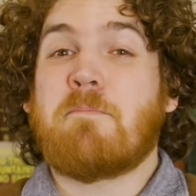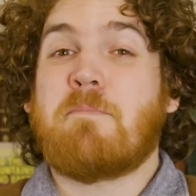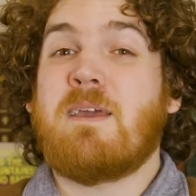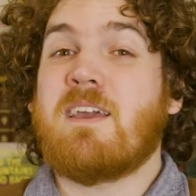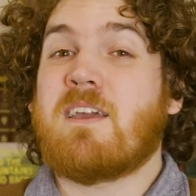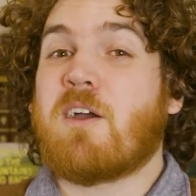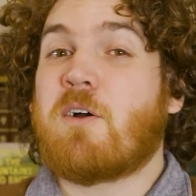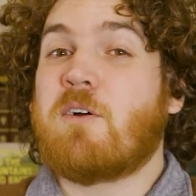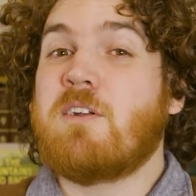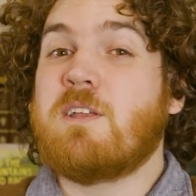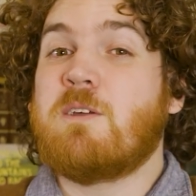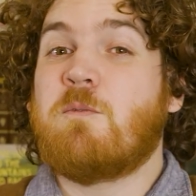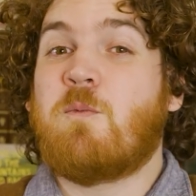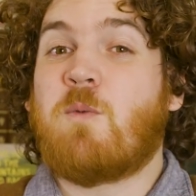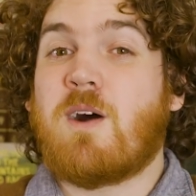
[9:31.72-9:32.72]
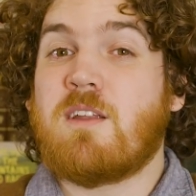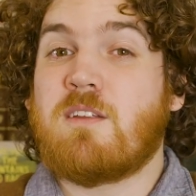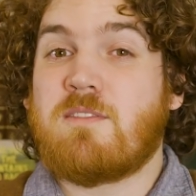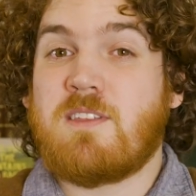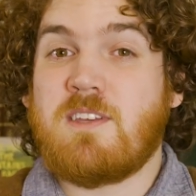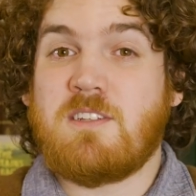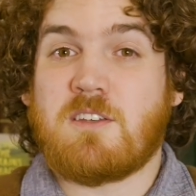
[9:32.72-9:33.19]
pick only one
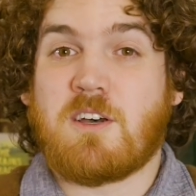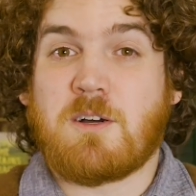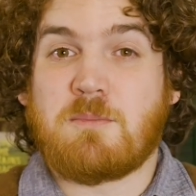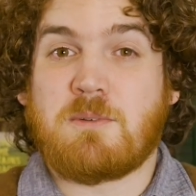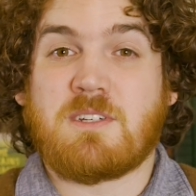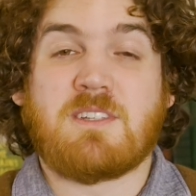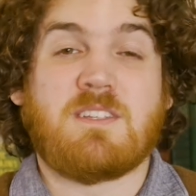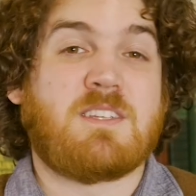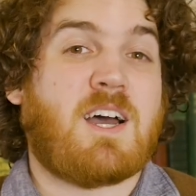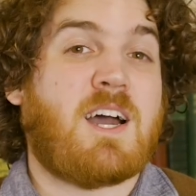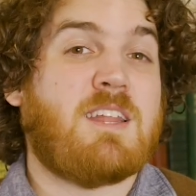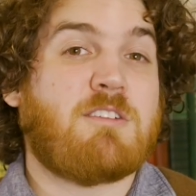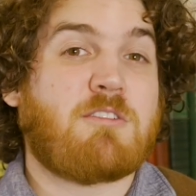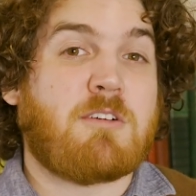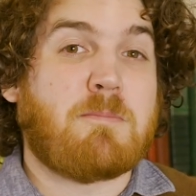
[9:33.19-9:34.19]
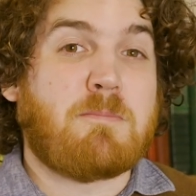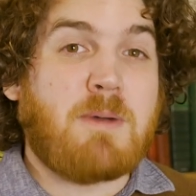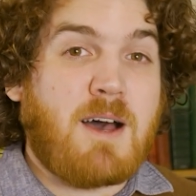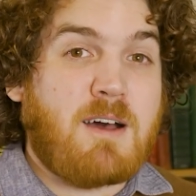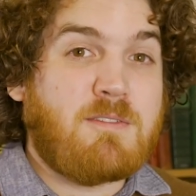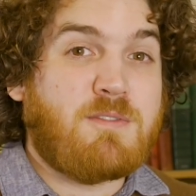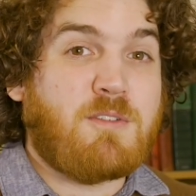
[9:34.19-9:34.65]
of these options, either
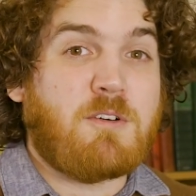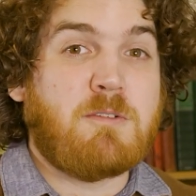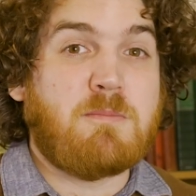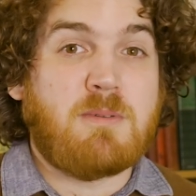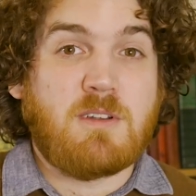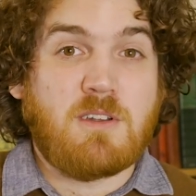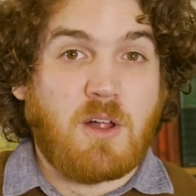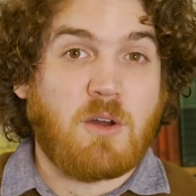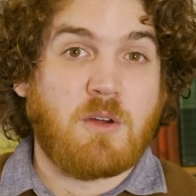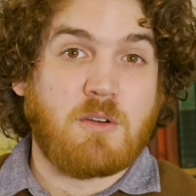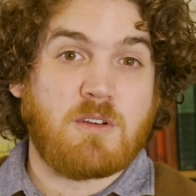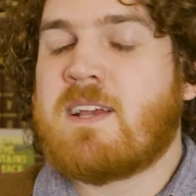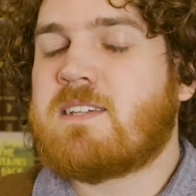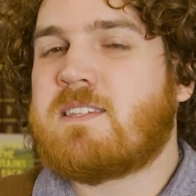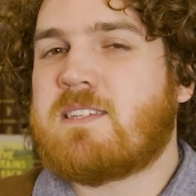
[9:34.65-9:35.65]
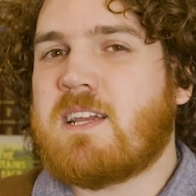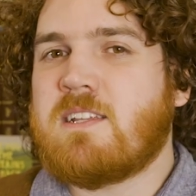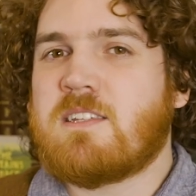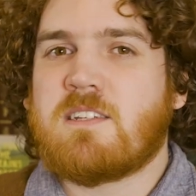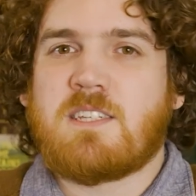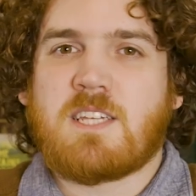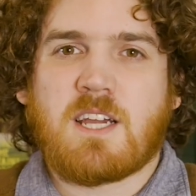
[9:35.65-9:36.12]
above or below.
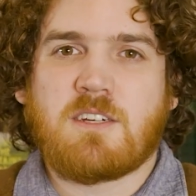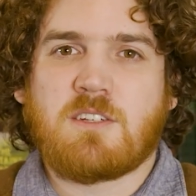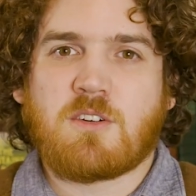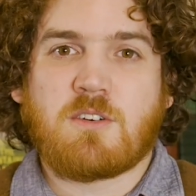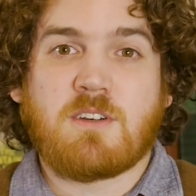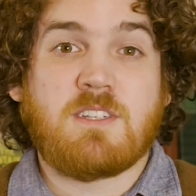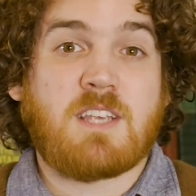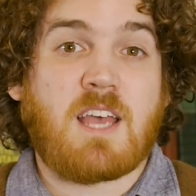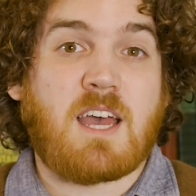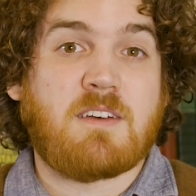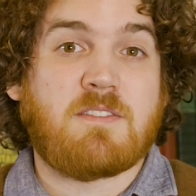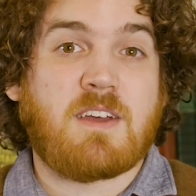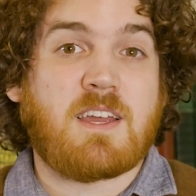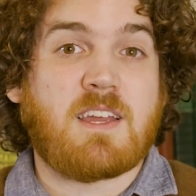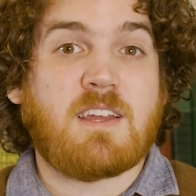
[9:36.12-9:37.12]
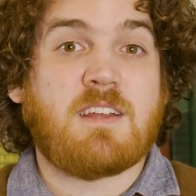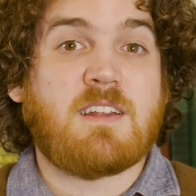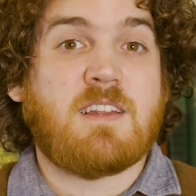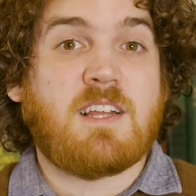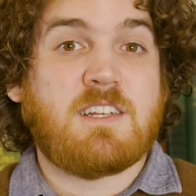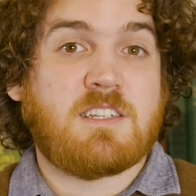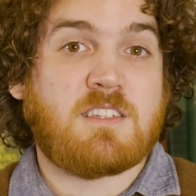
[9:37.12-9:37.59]
States and territories have a
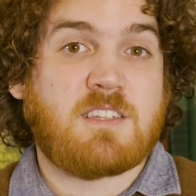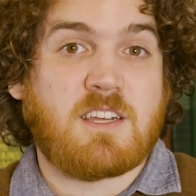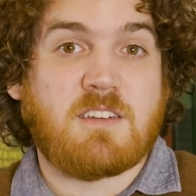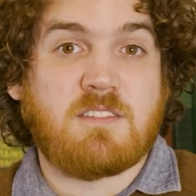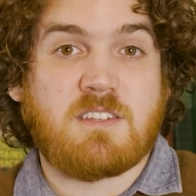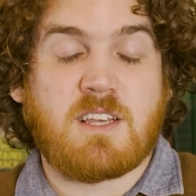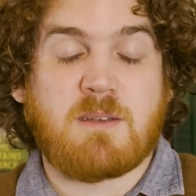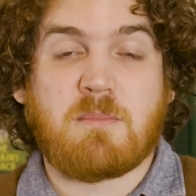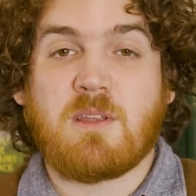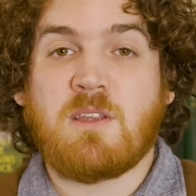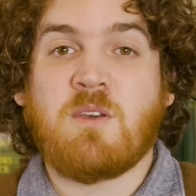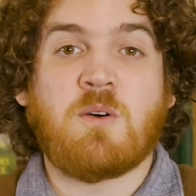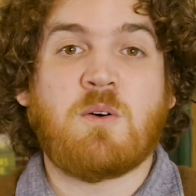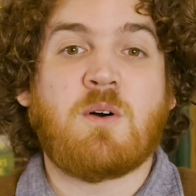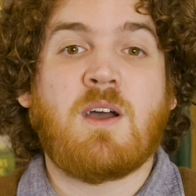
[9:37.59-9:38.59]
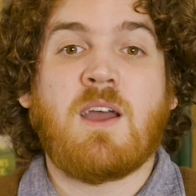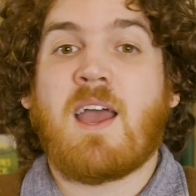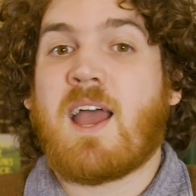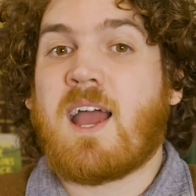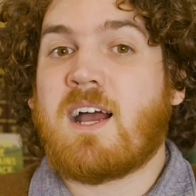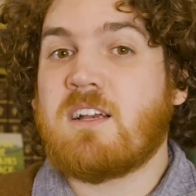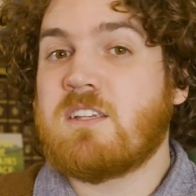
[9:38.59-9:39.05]
legislative assembly or
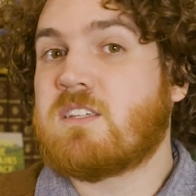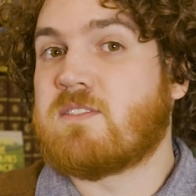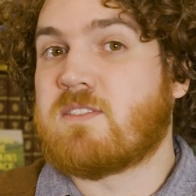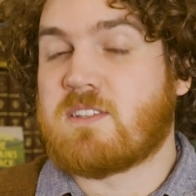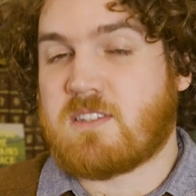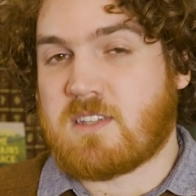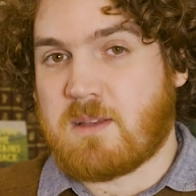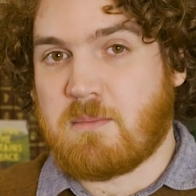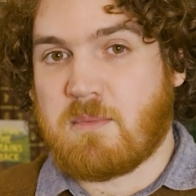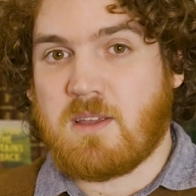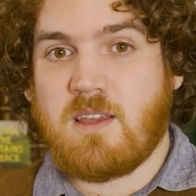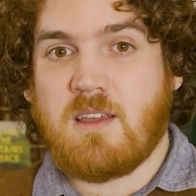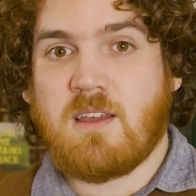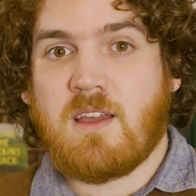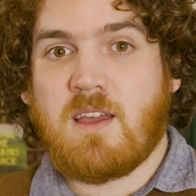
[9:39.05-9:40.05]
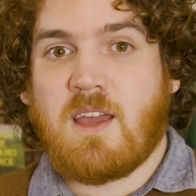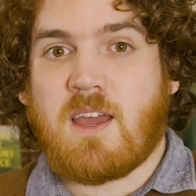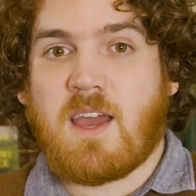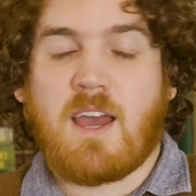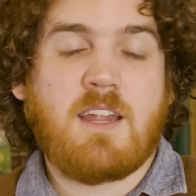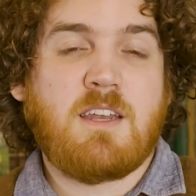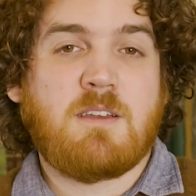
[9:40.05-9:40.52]
House of Assembly,
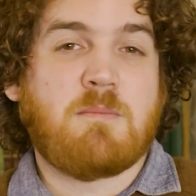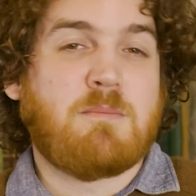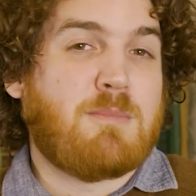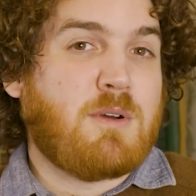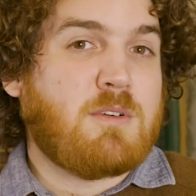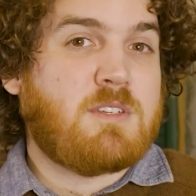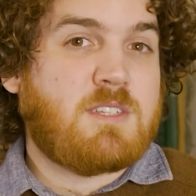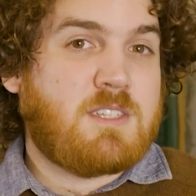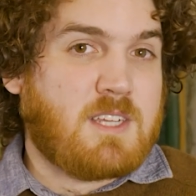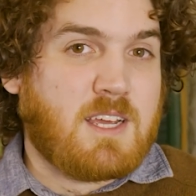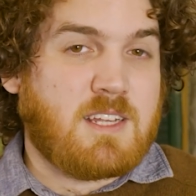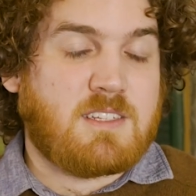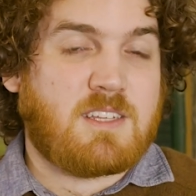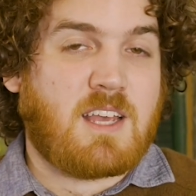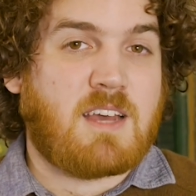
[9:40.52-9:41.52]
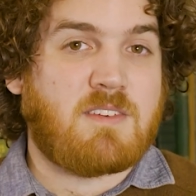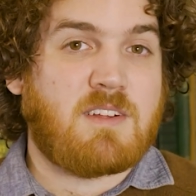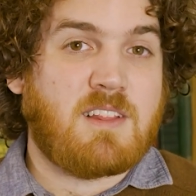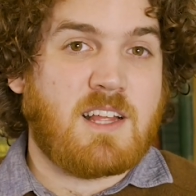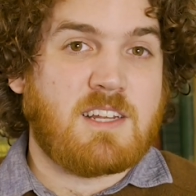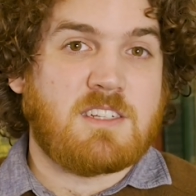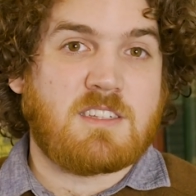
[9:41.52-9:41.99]
and most states have a
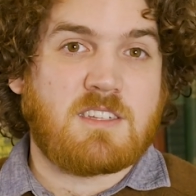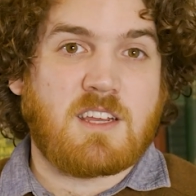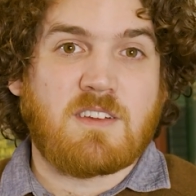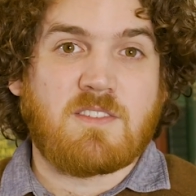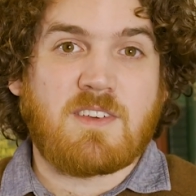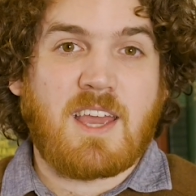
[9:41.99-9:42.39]
legislative